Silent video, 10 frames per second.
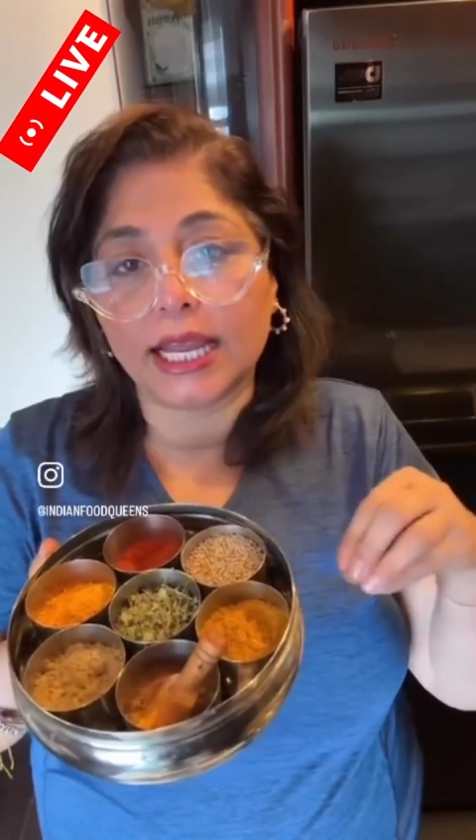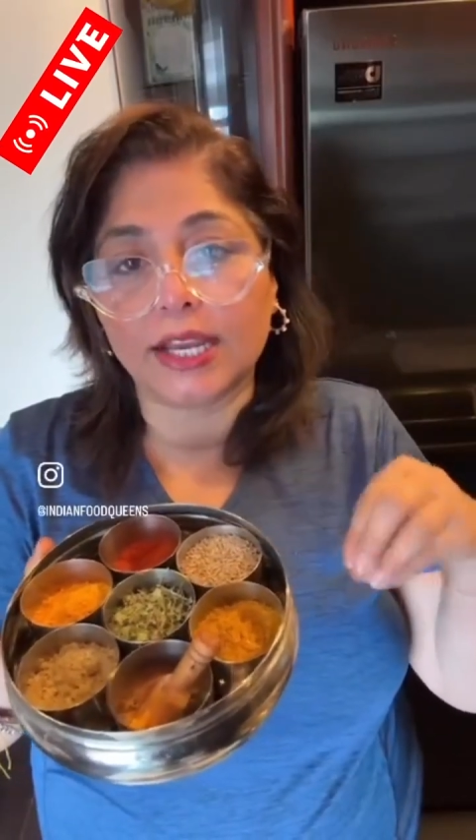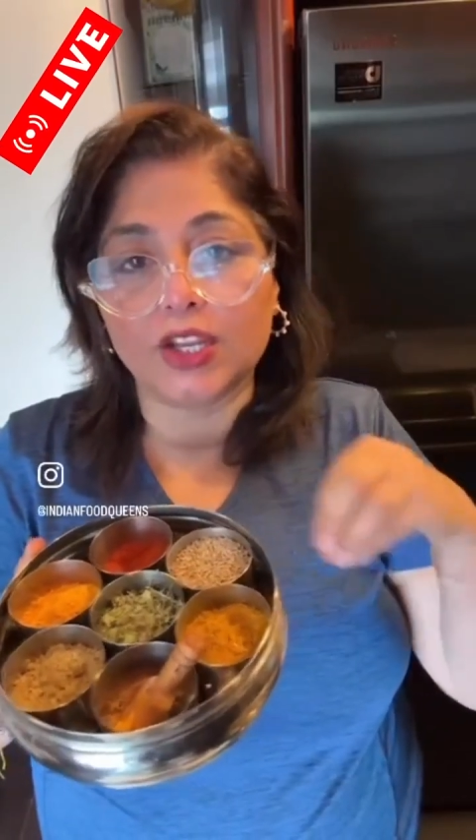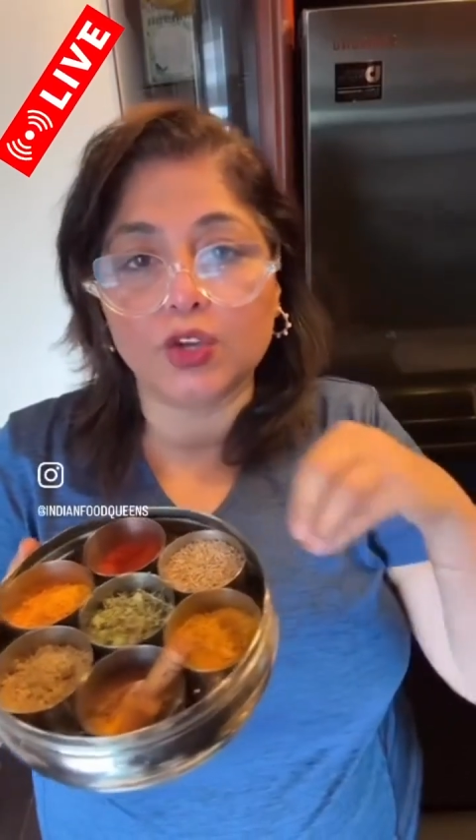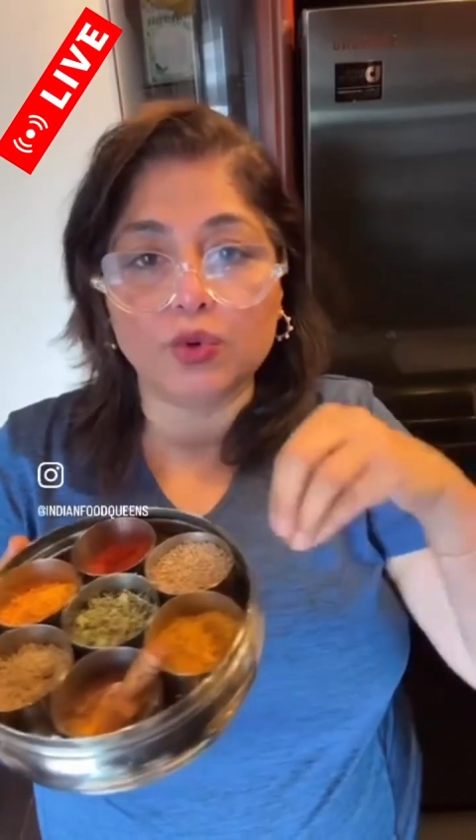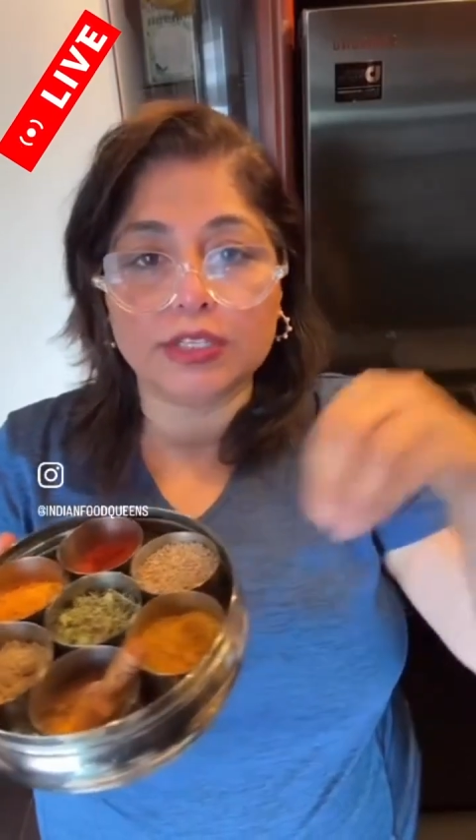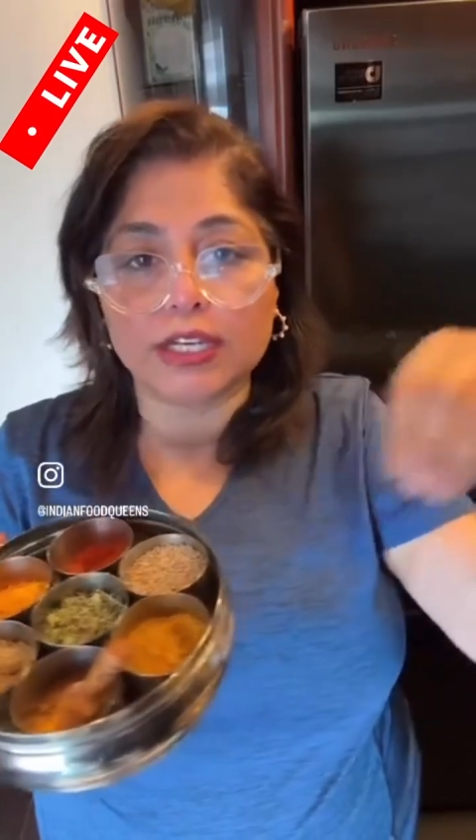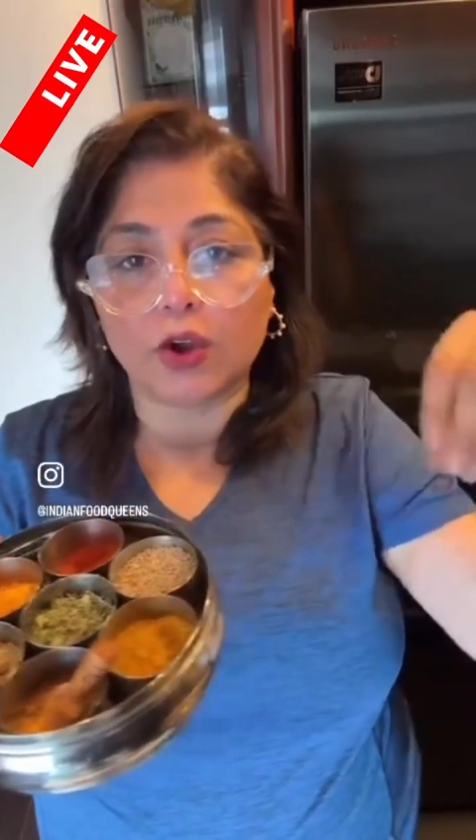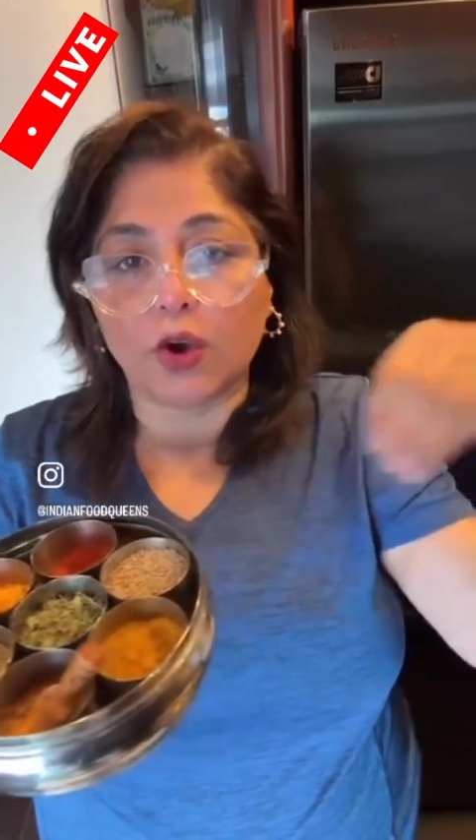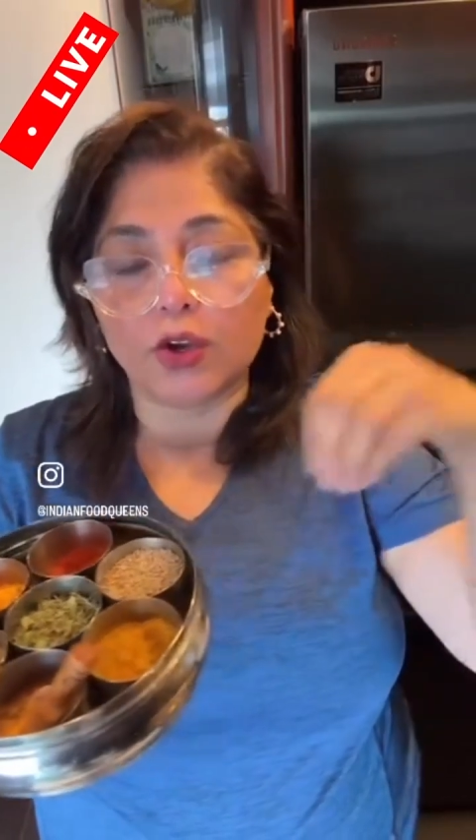and use
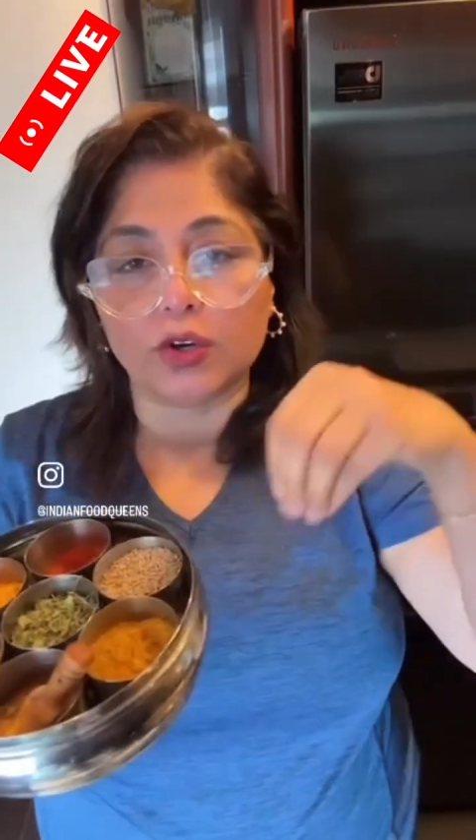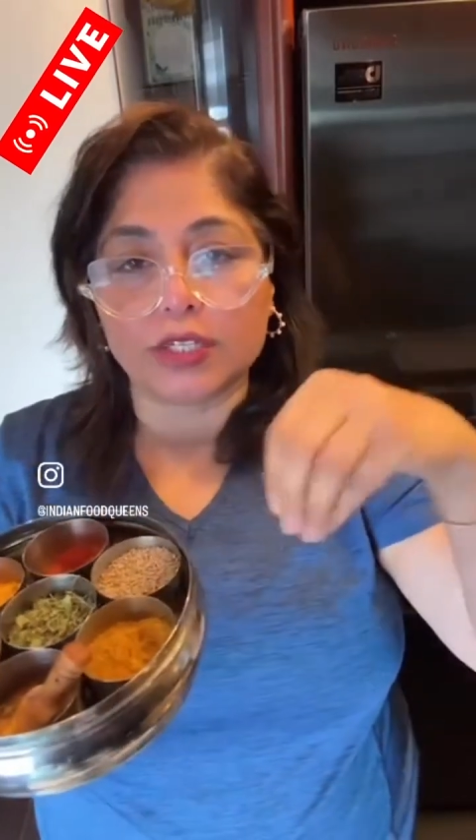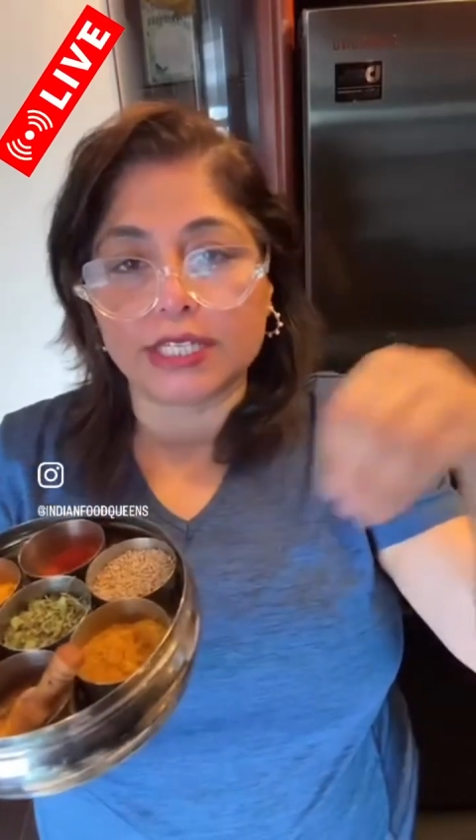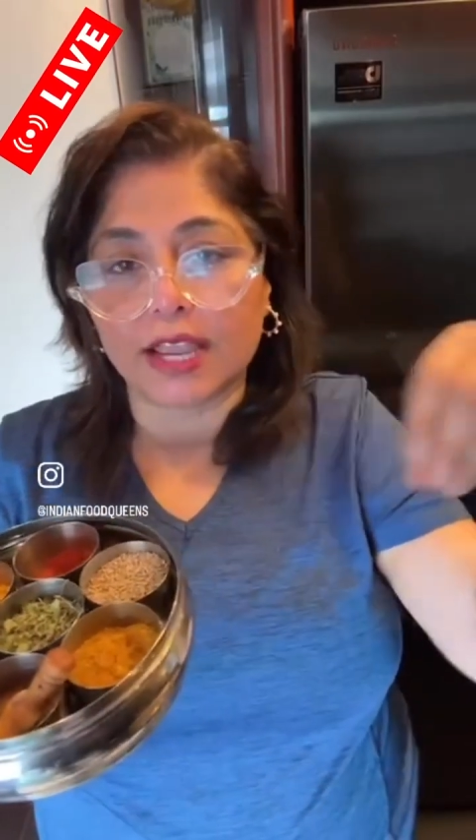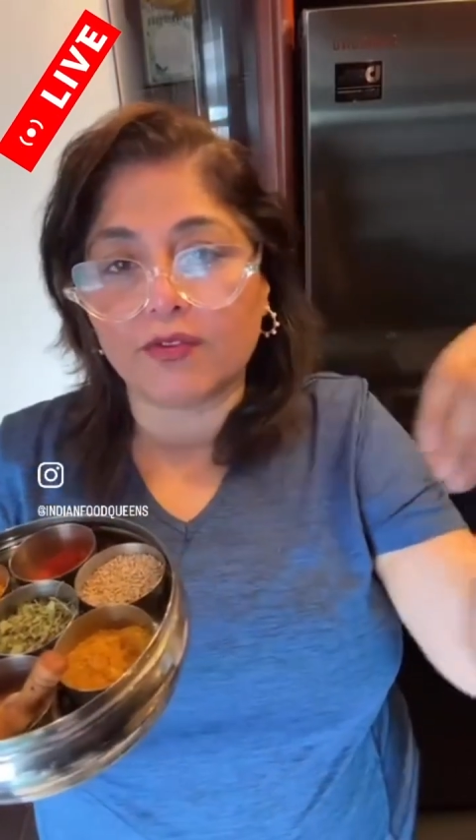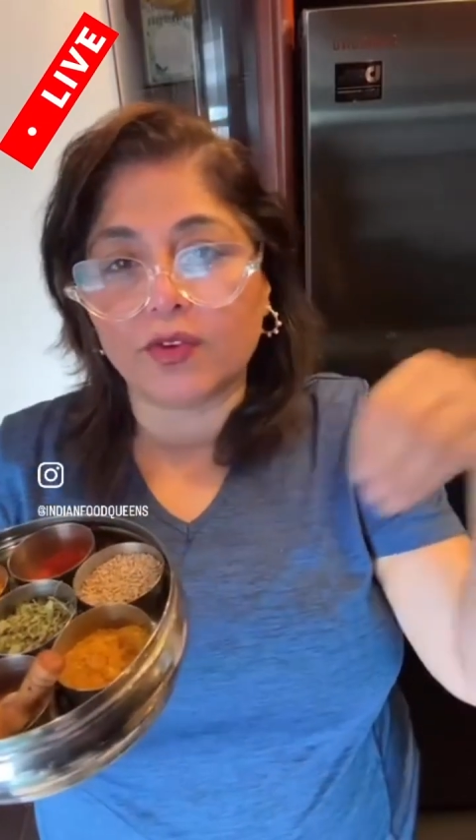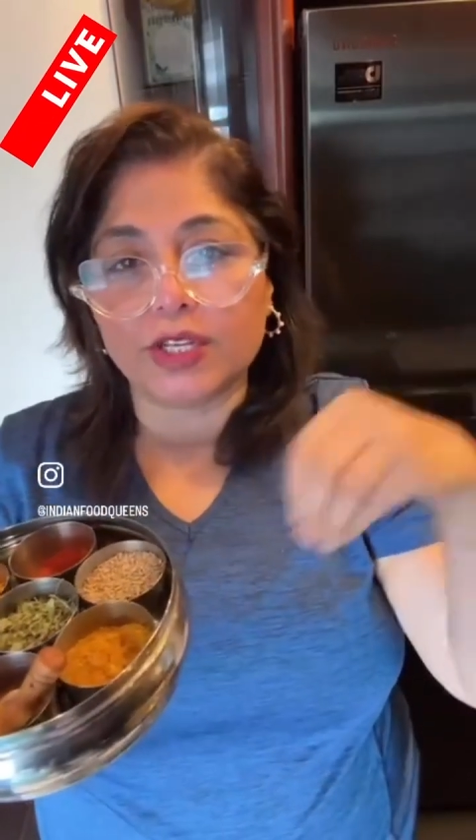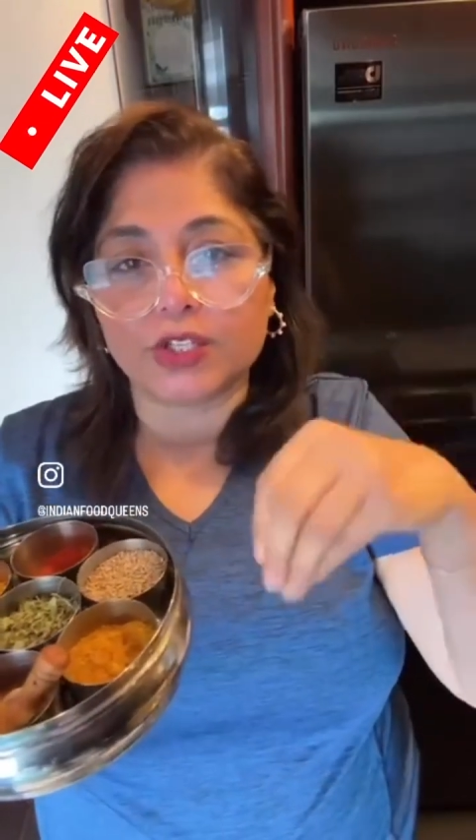it on your savory